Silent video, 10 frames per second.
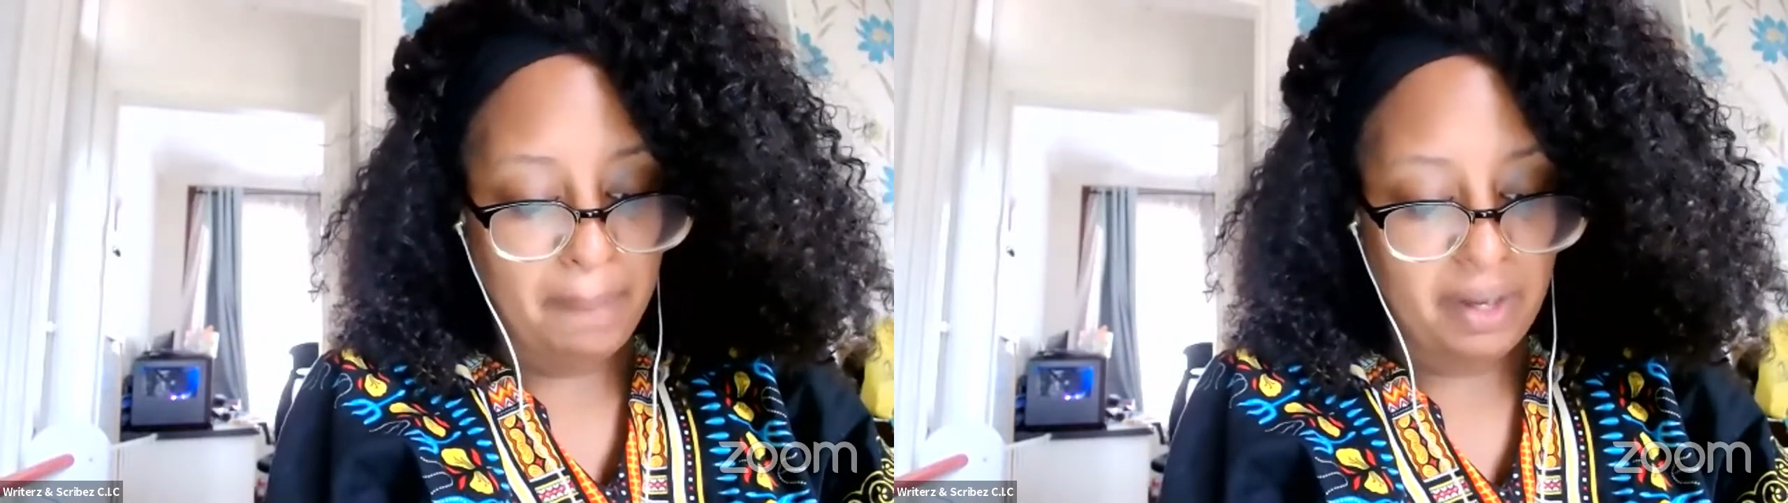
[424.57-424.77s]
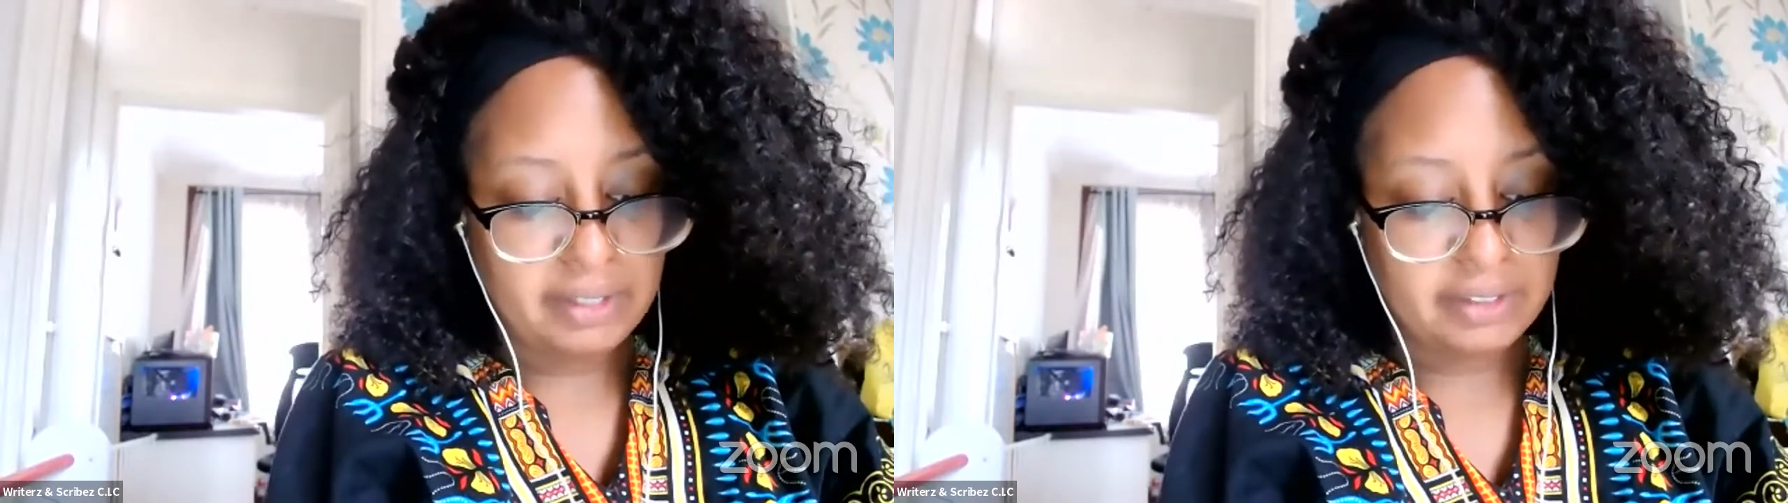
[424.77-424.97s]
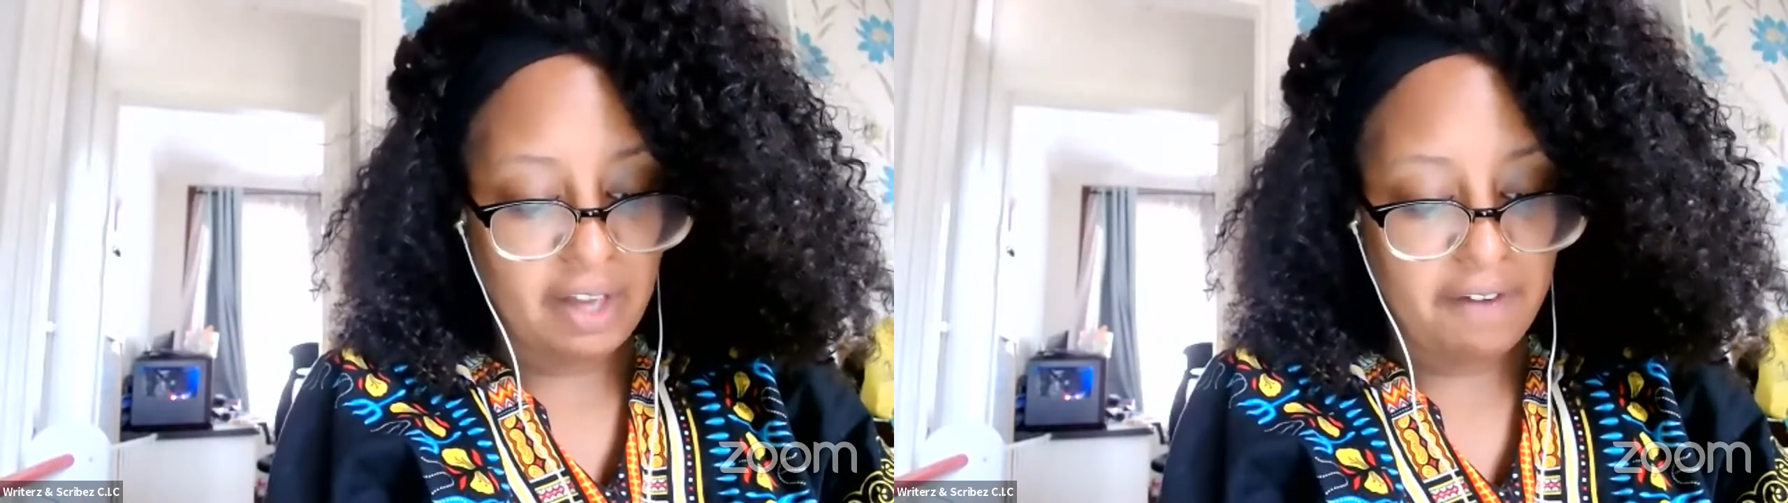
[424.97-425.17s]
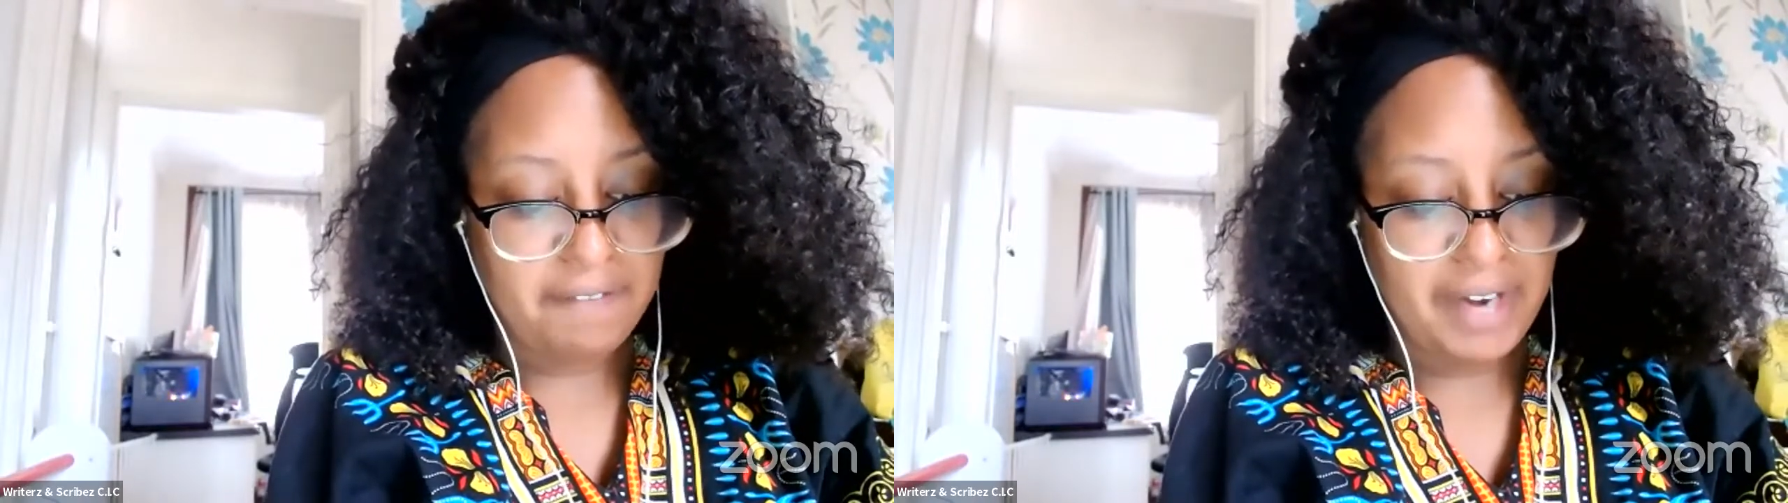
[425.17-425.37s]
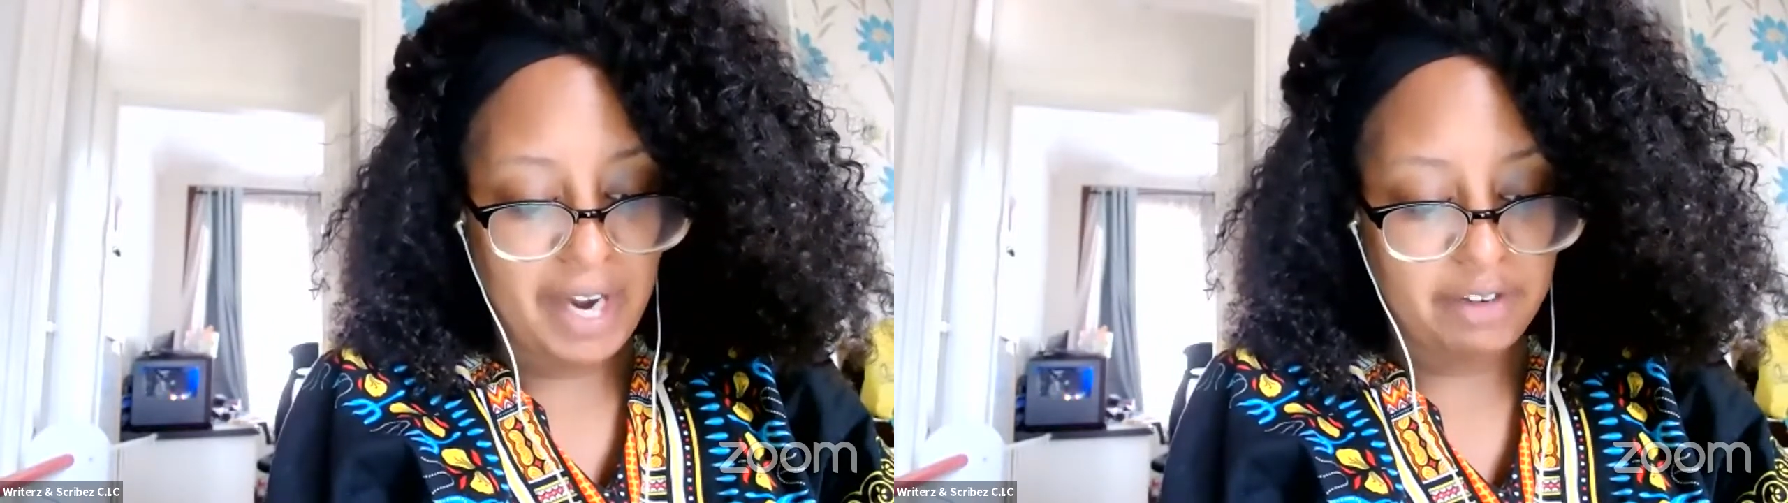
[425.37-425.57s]
plants are
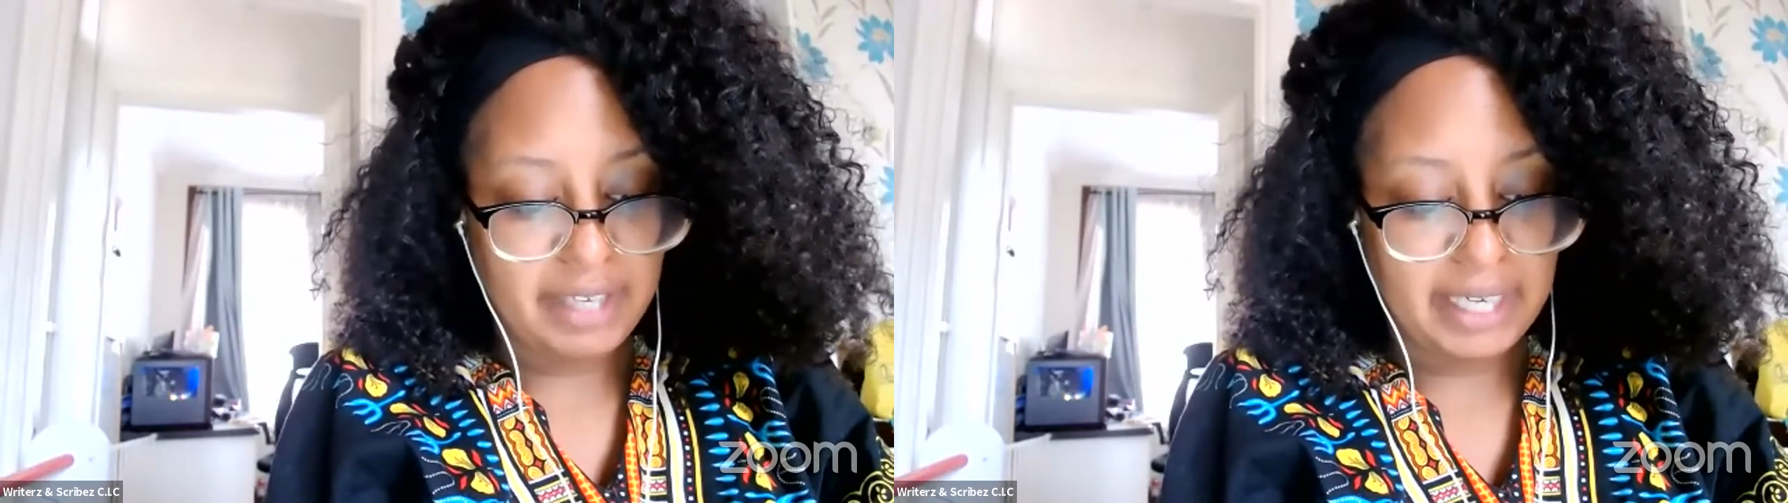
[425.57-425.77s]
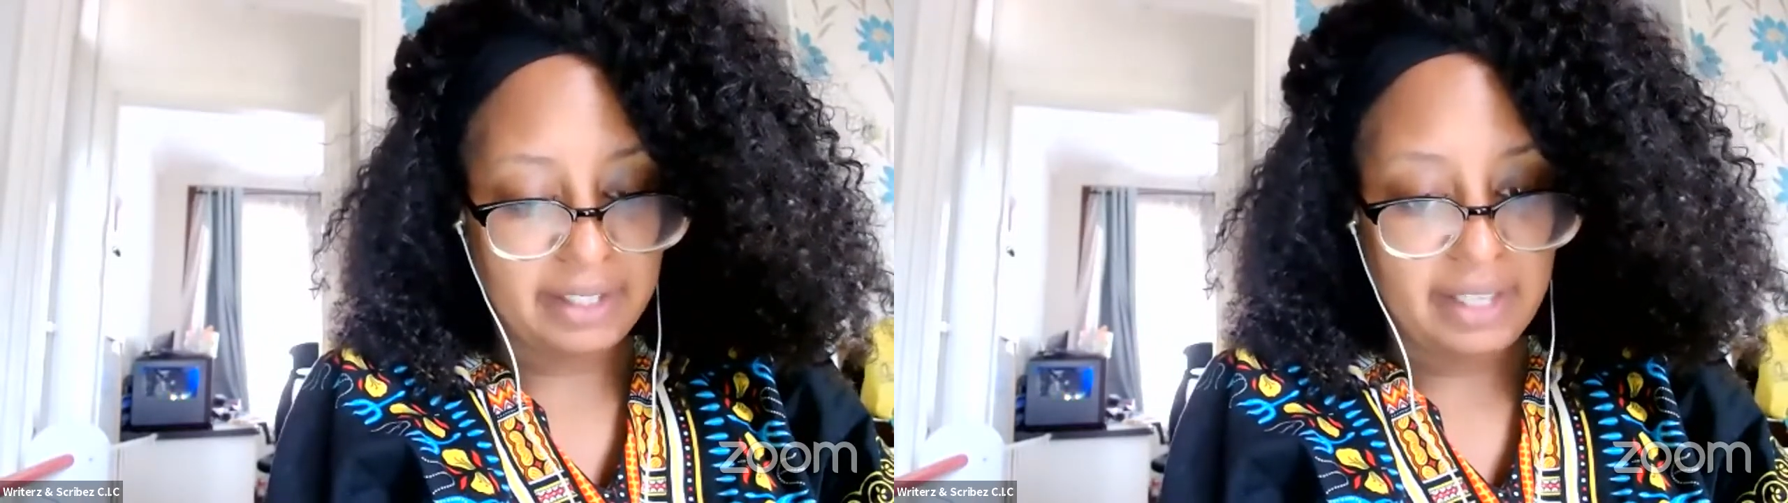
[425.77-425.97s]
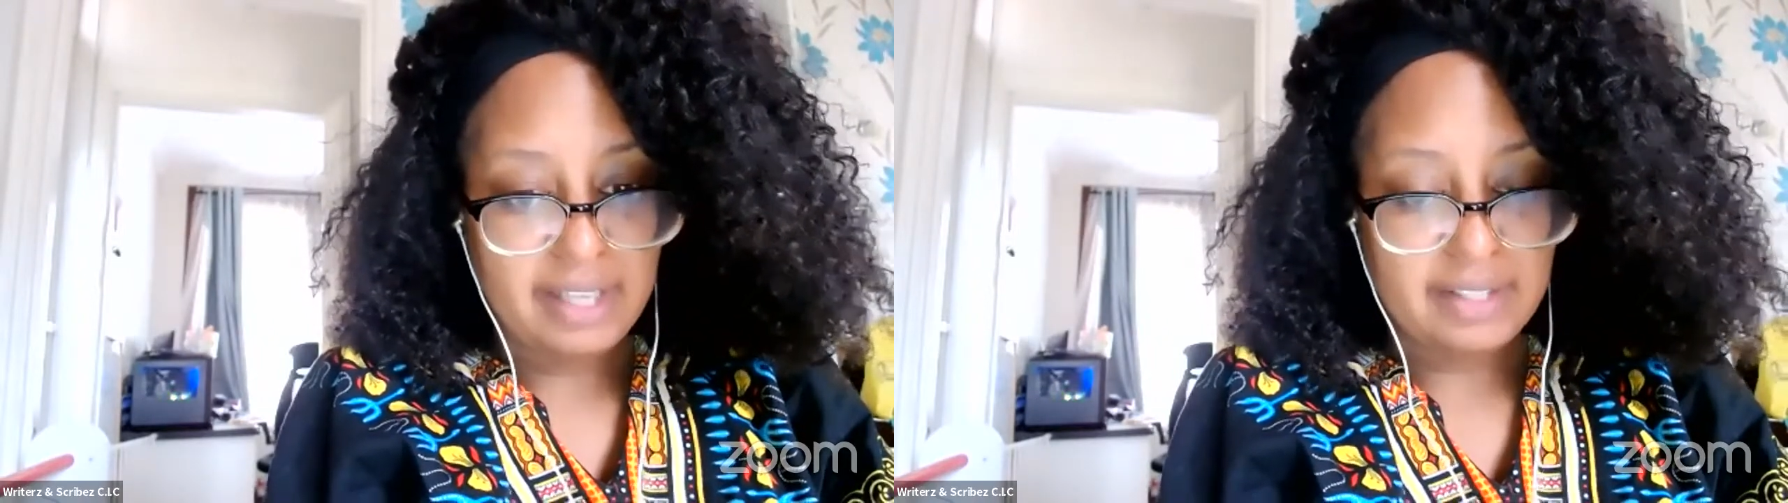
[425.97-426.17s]
flowering.